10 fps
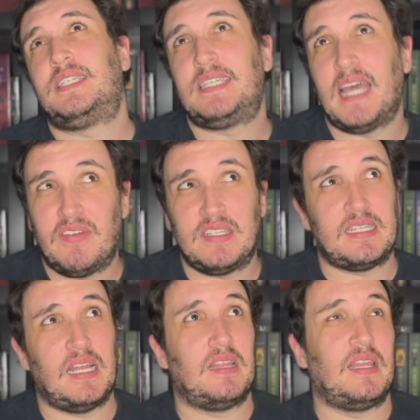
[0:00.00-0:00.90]

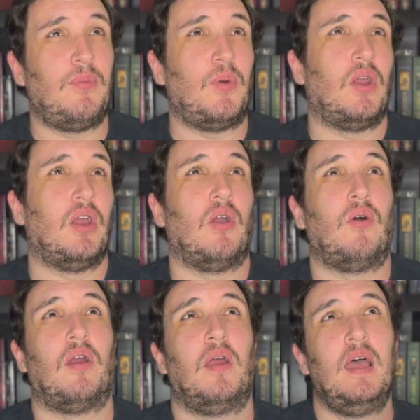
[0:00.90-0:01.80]
devastated they were
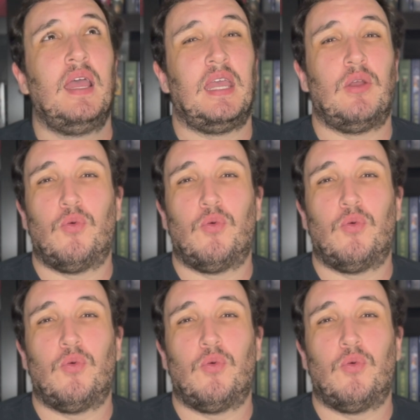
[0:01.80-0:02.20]
or it